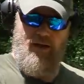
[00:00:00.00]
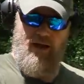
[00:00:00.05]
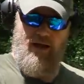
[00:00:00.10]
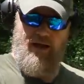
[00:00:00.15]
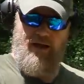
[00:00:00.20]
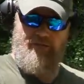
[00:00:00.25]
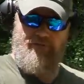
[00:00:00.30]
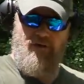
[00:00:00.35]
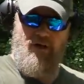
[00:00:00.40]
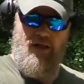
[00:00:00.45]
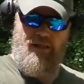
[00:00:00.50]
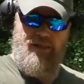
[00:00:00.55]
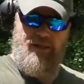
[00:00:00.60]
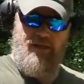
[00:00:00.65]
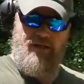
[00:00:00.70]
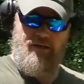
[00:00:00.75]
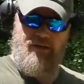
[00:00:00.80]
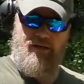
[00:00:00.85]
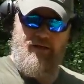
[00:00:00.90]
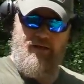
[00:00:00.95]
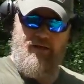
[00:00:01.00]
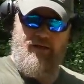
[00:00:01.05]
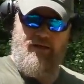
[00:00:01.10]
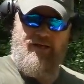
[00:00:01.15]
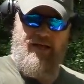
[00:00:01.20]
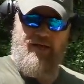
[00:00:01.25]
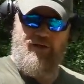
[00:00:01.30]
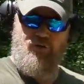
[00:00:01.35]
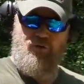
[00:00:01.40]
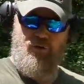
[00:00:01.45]
I have nothing.
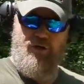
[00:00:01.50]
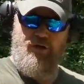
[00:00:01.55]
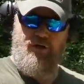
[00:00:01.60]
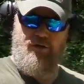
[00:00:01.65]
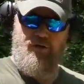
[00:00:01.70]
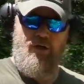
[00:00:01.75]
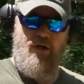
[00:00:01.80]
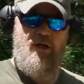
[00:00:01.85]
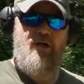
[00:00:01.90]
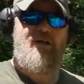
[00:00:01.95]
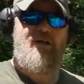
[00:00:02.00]
Dead trigger.